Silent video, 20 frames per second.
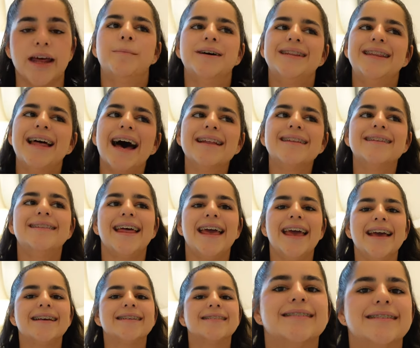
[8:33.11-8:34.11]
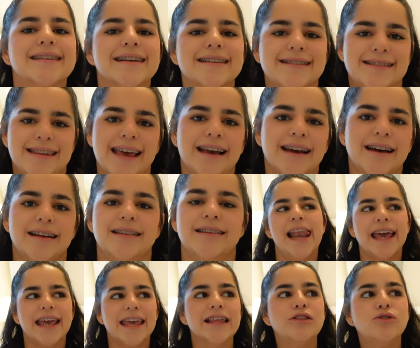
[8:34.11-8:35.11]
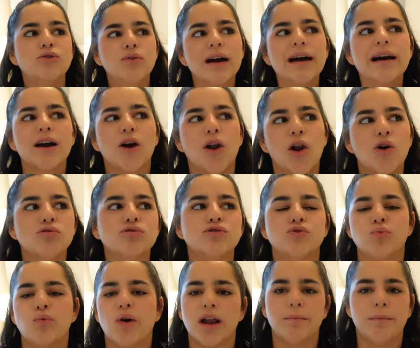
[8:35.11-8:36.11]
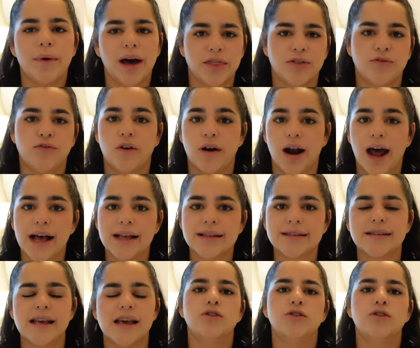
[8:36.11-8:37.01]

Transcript: But that takes a second. Like, it took close to 1 month for us.